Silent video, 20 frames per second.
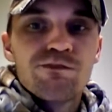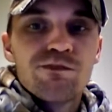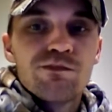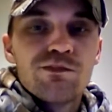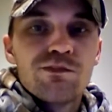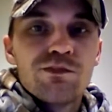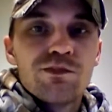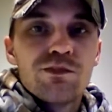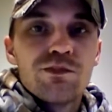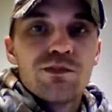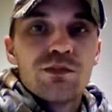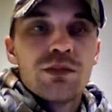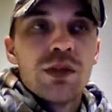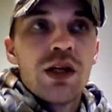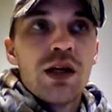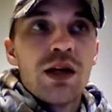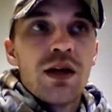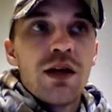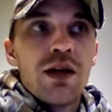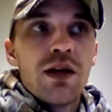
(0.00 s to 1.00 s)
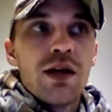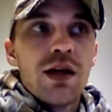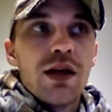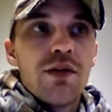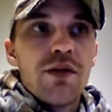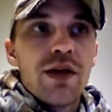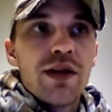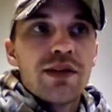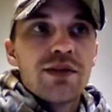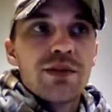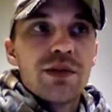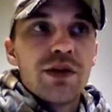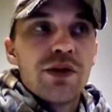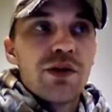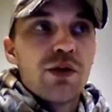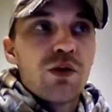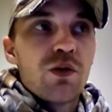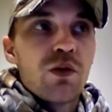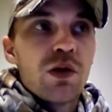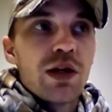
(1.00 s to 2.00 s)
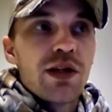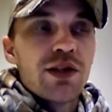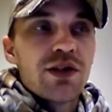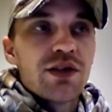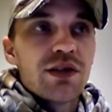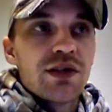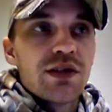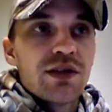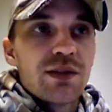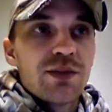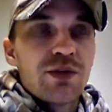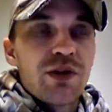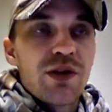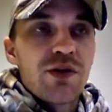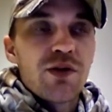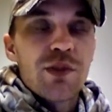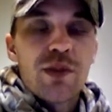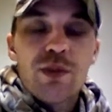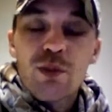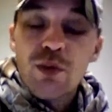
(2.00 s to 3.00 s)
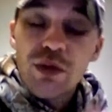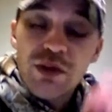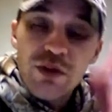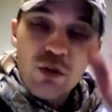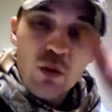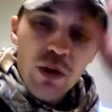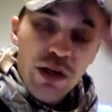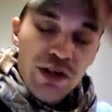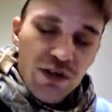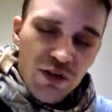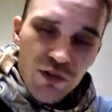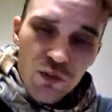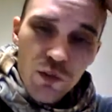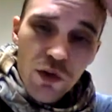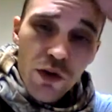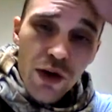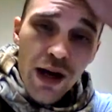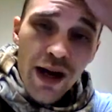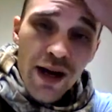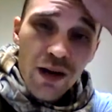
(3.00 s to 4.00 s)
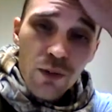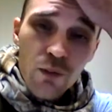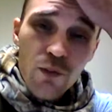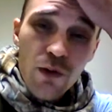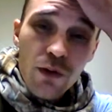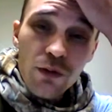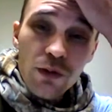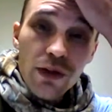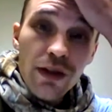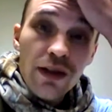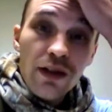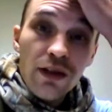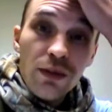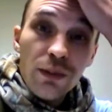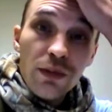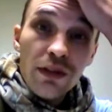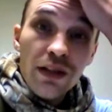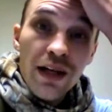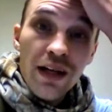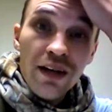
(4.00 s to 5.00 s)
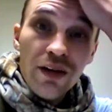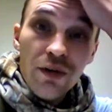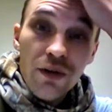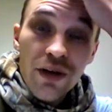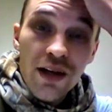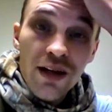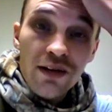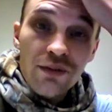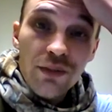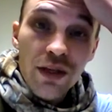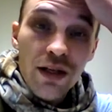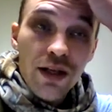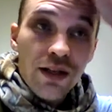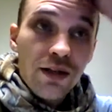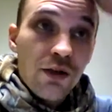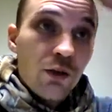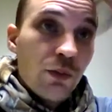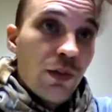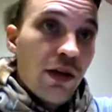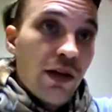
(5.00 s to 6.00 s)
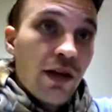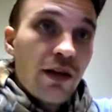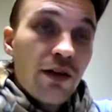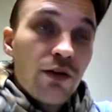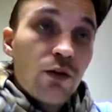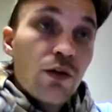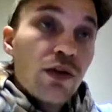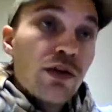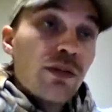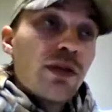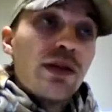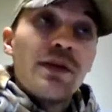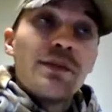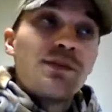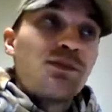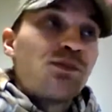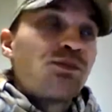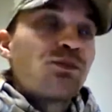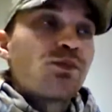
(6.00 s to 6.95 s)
I've had some other questions. I'm trying to remember what the questions were. I had them wrote down, but I don't have my notepad here with me.